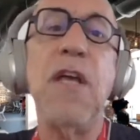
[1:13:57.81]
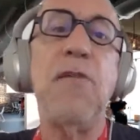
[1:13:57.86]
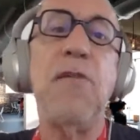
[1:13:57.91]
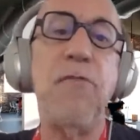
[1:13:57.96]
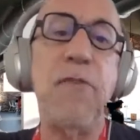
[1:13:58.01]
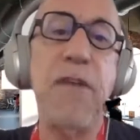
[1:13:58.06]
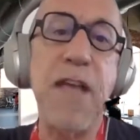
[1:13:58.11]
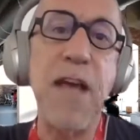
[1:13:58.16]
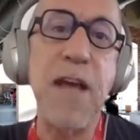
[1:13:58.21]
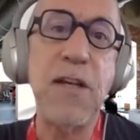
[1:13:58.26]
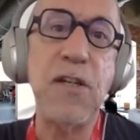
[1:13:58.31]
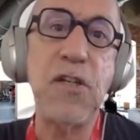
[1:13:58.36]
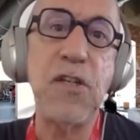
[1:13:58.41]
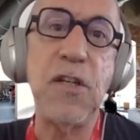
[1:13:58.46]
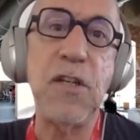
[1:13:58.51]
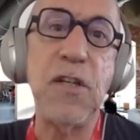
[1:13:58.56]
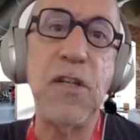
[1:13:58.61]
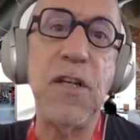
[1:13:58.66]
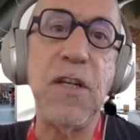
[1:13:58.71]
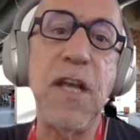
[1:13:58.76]

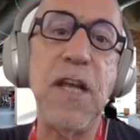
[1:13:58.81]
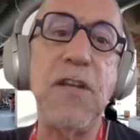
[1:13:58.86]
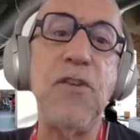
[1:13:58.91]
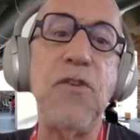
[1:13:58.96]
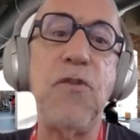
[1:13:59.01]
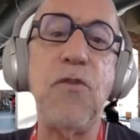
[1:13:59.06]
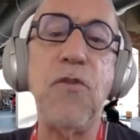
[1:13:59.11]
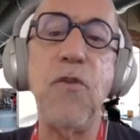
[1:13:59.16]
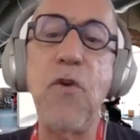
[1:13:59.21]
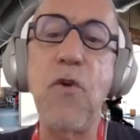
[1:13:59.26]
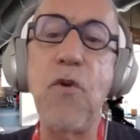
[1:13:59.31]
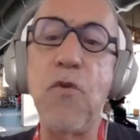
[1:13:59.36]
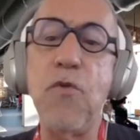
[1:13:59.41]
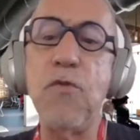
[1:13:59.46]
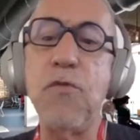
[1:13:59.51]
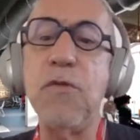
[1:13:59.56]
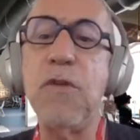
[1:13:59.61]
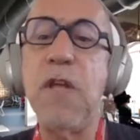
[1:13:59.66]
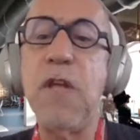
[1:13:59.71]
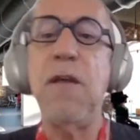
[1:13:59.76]
reaction and your
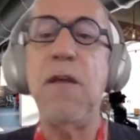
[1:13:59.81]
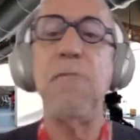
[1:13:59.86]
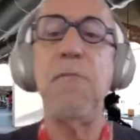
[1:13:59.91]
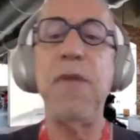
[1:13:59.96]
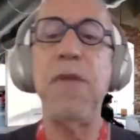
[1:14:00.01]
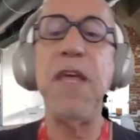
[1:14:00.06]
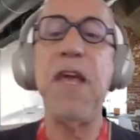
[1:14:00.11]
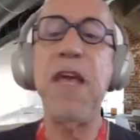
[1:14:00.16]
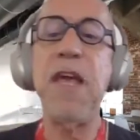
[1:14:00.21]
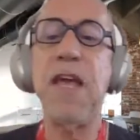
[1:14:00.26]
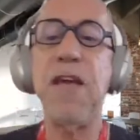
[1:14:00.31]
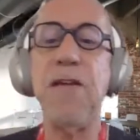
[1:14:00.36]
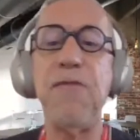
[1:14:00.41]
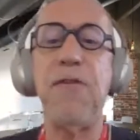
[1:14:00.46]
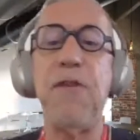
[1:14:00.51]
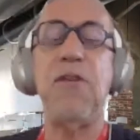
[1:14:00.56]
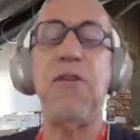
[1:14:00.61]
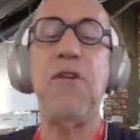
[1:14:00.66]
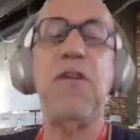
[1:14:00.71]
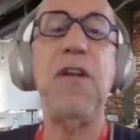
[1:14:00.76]
own
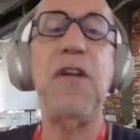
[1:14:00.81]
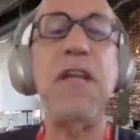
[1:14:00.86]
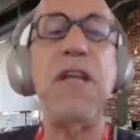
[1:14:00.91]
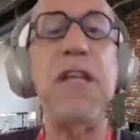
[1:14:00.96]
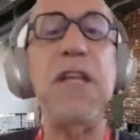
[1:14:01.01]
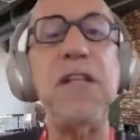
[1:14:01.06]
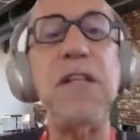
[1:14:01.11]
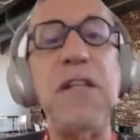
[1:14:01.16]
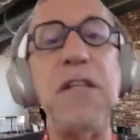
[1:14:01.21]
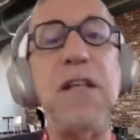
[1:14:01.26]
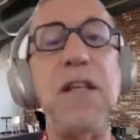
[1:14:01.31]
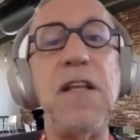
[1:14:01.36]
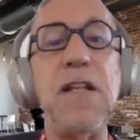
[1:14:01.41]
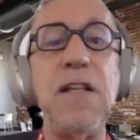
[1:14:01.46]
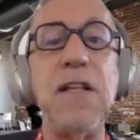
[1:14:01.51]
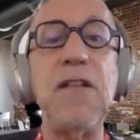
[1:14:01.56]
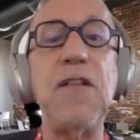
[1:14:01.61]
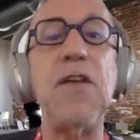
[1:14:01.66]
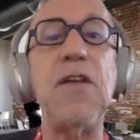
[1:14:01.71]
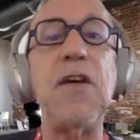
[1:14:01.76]
behavior in
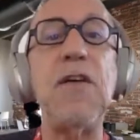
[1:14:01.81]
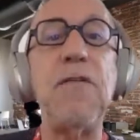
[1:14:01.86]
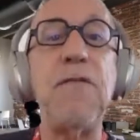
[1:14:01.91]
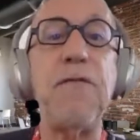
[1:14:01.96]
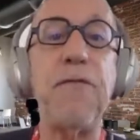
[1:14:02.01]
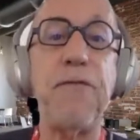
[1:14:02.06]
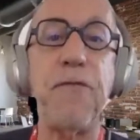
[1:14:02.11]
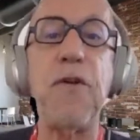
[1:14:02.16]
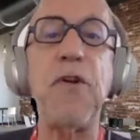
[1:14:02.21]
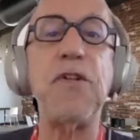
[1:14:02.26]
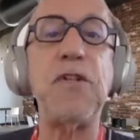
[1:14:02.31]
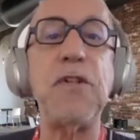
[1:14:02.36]
the front